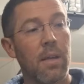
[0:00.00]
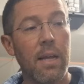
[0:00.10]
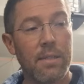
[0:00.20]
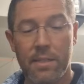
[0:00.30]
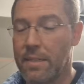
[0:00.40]

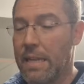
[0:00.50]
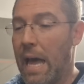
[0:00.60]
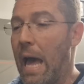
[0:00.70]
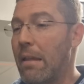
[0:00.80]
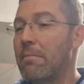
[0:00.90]
it's
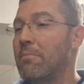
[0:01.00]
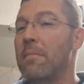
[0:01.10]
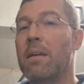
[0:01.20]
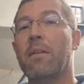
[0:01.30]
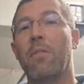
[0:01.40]
not
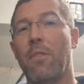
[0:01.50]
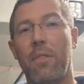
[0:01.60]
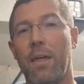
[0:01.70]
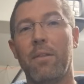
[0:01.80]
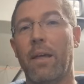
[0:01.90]

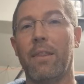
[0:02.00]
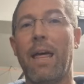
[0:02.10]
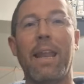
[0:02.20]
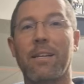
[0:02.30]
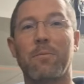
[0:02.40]
that, like,
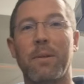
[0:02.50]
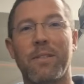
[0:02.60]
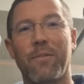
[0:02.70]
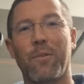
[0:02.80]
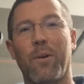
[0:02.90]
that
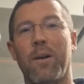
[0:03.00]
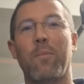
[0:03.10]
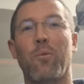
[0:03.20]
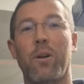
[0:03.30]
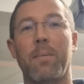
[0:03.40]
expensive to where
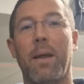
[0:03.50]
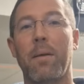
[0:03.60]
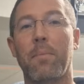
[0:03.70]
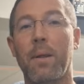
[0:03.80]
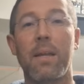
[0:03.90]
I'm worried about
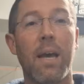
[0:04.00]
it. But